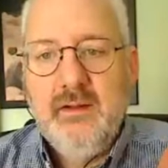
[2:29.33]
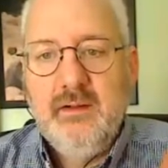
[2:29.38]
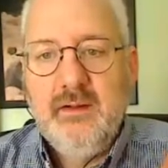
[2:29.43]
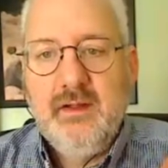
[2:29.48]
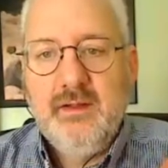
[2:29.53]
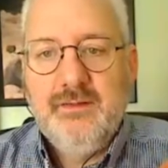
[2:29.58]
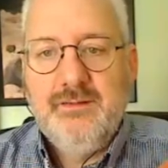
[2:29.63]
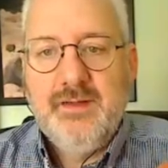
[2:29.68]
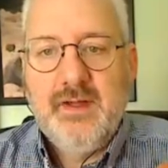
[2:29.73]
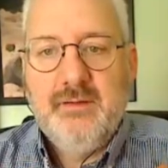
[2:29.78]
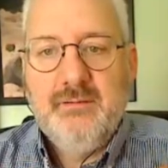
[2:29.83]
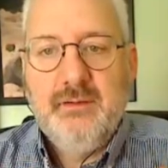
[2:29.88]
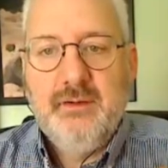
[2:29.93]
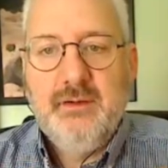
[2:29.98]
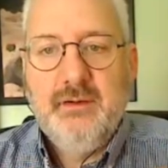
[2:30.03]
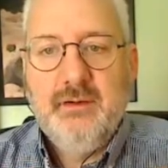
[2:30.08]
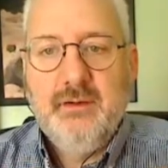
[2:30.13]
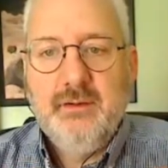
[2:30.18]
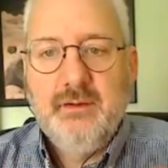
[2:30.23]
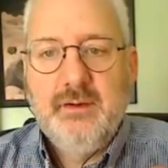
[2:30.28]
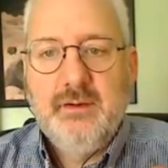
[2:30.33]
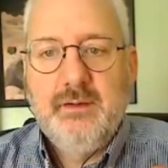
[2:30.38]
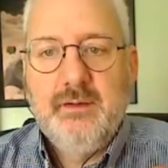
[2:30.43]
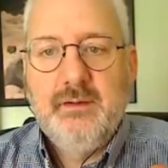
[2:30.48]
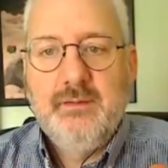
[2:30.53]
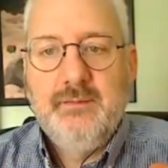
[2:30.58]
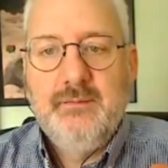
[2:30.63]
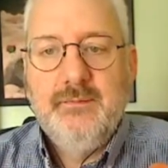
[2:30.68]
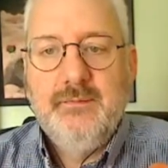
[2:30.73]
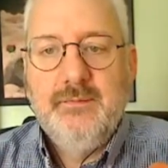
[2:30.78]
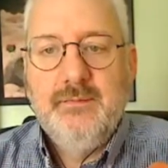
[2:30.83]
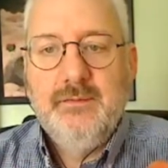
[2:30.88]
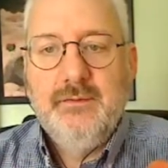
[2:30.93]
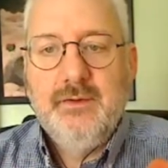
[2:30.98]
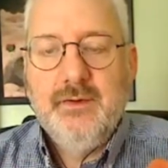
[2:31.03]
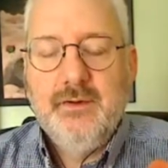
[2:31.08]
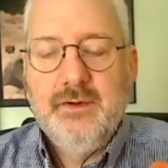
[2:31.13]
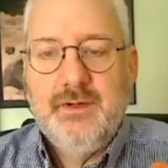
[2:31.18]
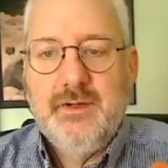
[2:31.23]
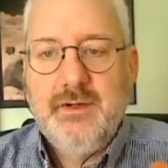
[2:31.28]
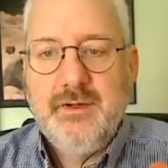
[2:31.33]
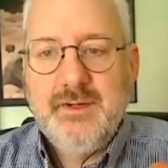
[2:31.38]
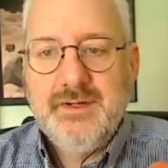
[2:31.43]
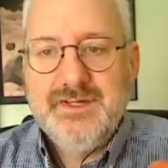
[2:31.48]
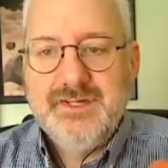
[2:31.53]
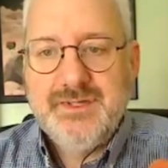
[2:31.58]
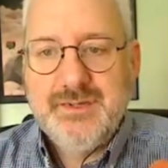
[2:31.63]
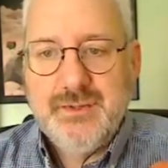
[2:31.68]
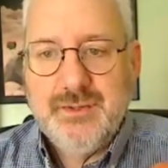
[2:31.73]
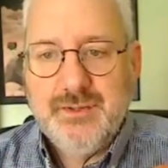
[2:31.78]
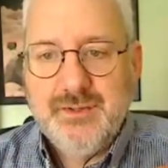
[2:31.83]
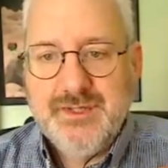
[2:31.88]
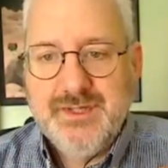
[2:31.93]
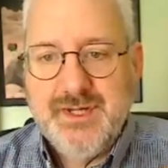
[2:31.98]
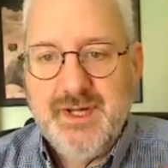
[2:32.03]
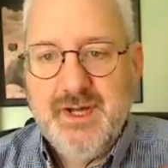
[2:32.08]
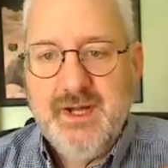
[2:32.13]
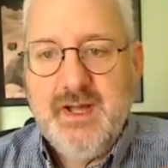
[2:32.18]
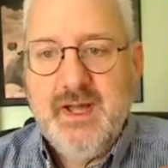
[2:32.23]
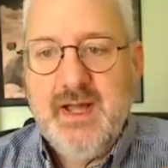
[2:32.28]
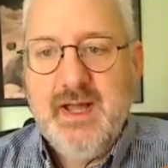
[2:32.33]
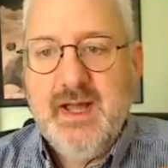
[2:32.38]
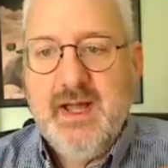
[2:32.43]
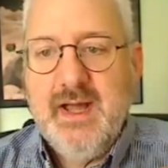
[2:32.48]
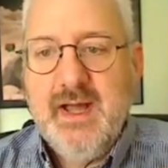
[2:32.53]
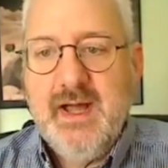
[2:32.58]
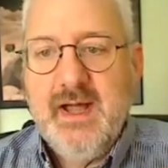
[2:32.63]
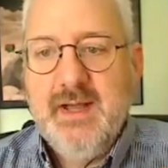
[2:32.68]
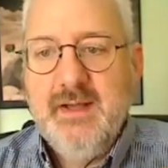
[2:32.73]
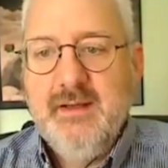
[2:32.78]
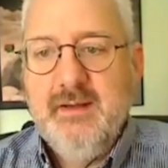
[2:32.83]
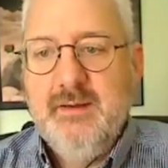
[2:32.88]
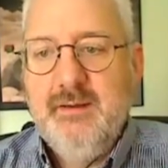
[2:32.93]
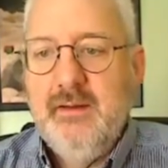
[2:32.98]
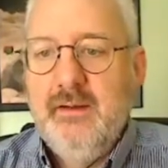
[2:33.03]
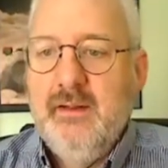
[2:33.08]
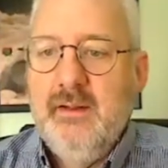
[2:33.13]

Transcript: let's have a look. You've got the card sorter, and